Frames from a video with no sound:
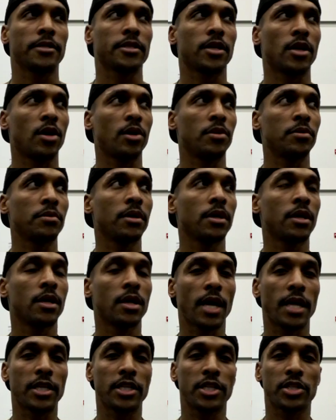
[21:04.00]
So
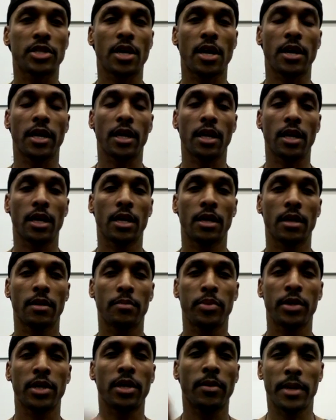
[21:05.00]
I just started
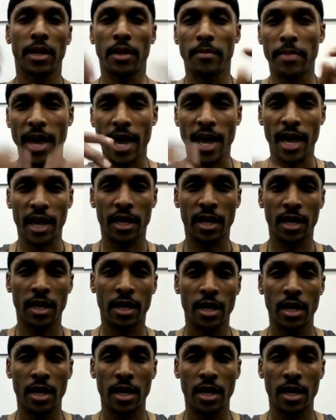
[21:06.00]
putting them in a bag,